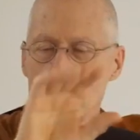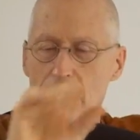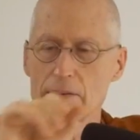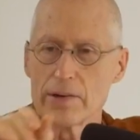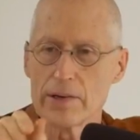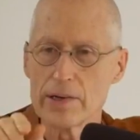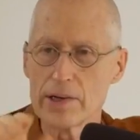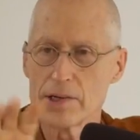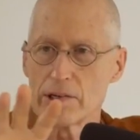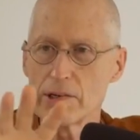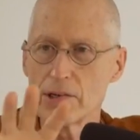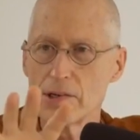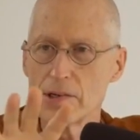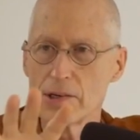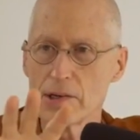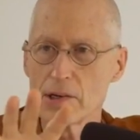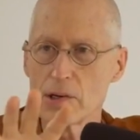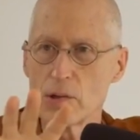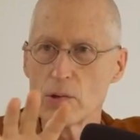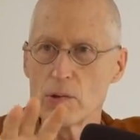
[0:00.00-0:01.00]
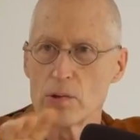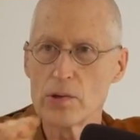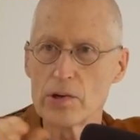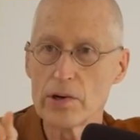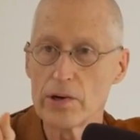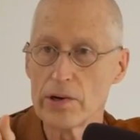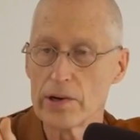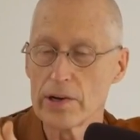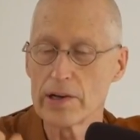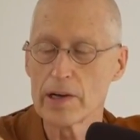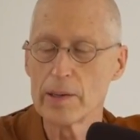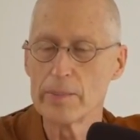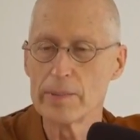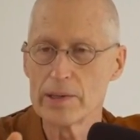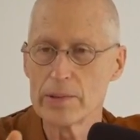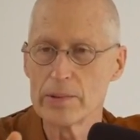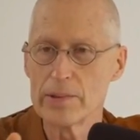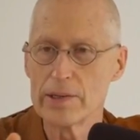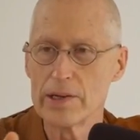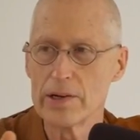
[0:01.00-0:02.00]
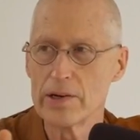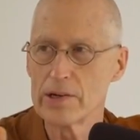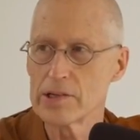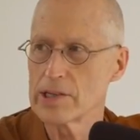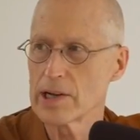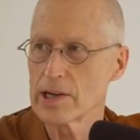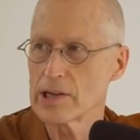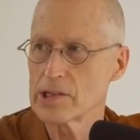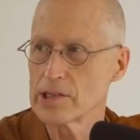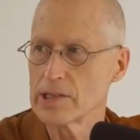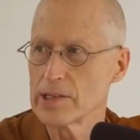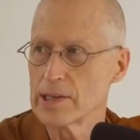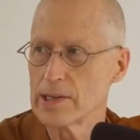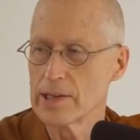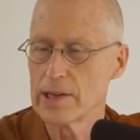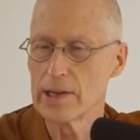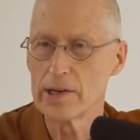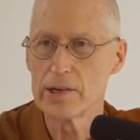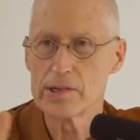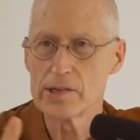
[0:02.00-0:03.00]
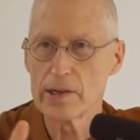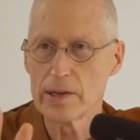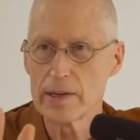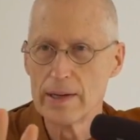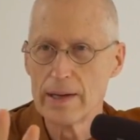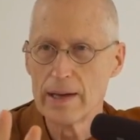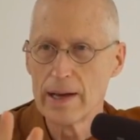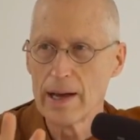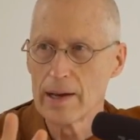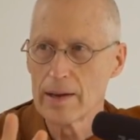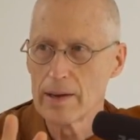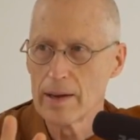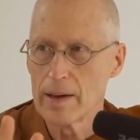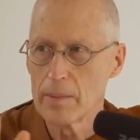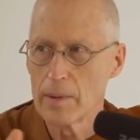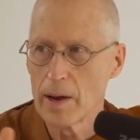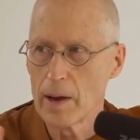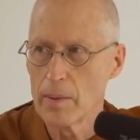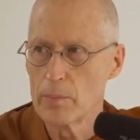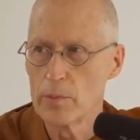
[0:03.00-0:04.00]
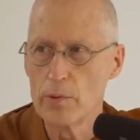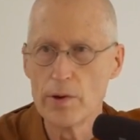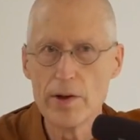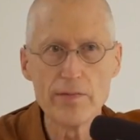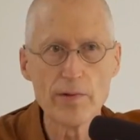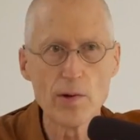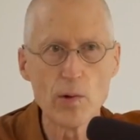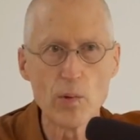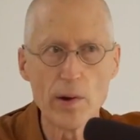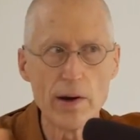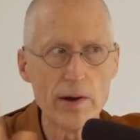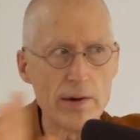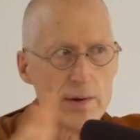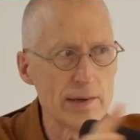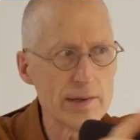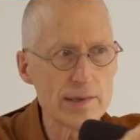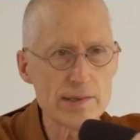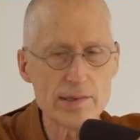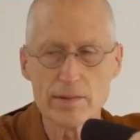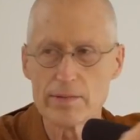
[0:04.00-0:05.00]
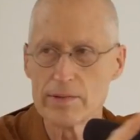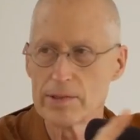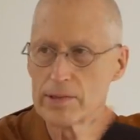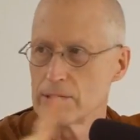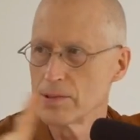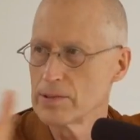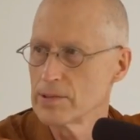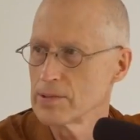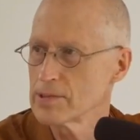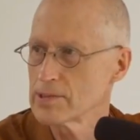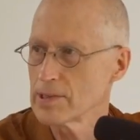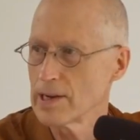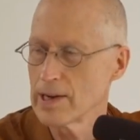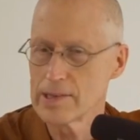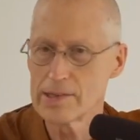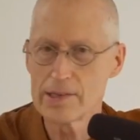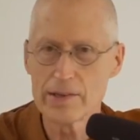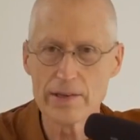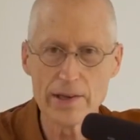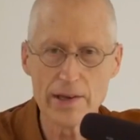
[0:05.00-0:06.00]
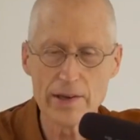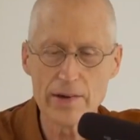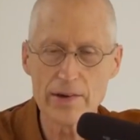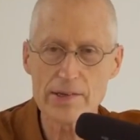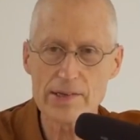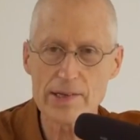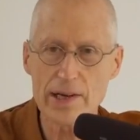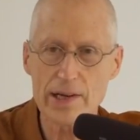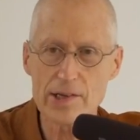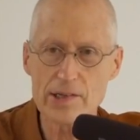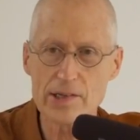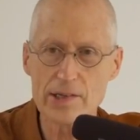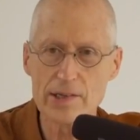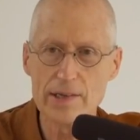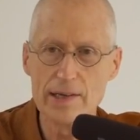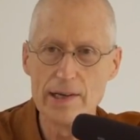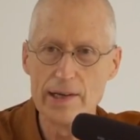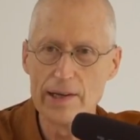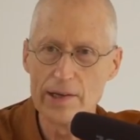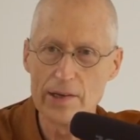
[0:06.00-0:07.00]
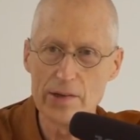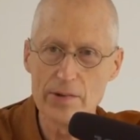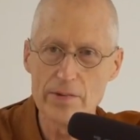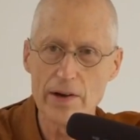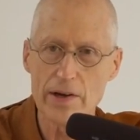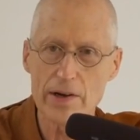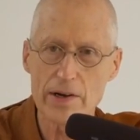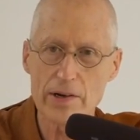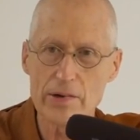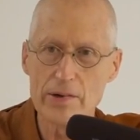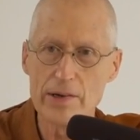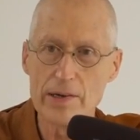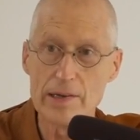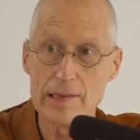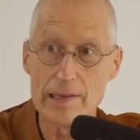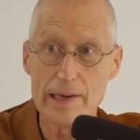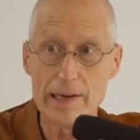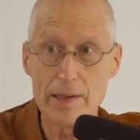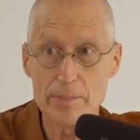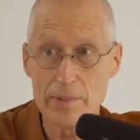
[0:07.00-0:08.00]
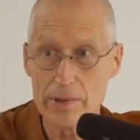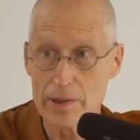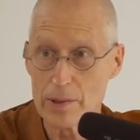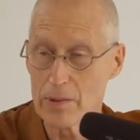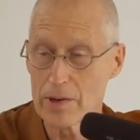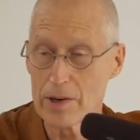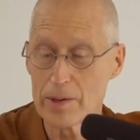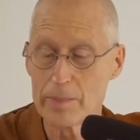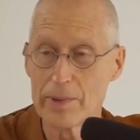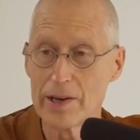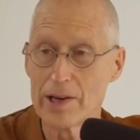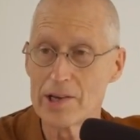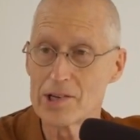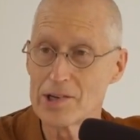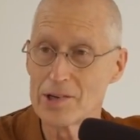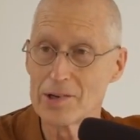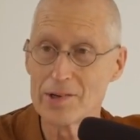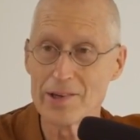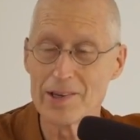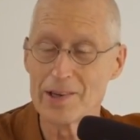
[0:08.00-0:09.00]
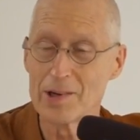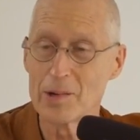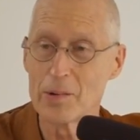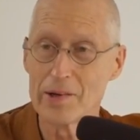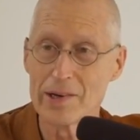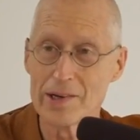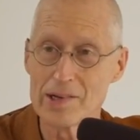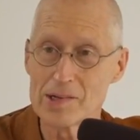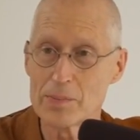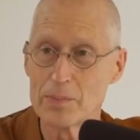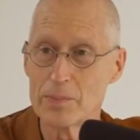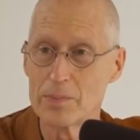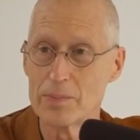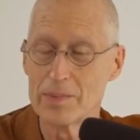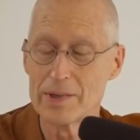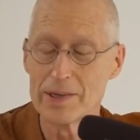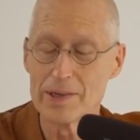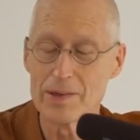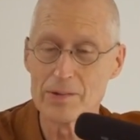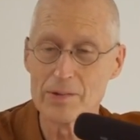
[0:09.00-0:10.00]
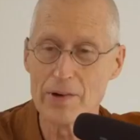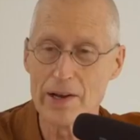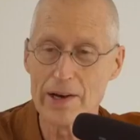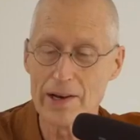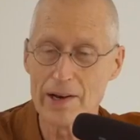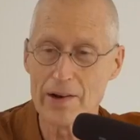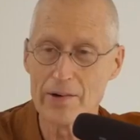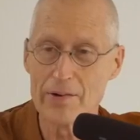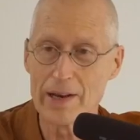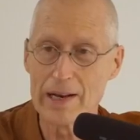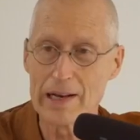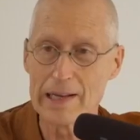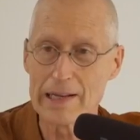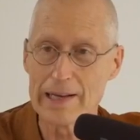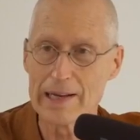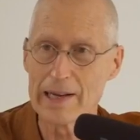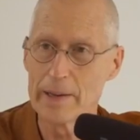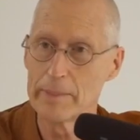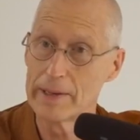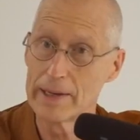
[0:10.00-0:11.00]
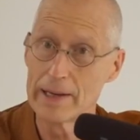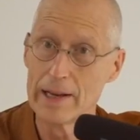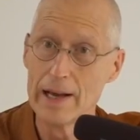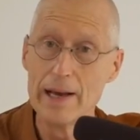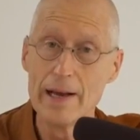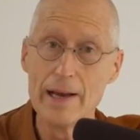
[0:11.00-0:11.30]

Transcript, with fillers: you're going to turn a corner you're coming to an intersection and, and there's a, a, a, brief awareness of the two sides of the intersection you've got a green light but you want to make sure that no one is you know running a red light I mean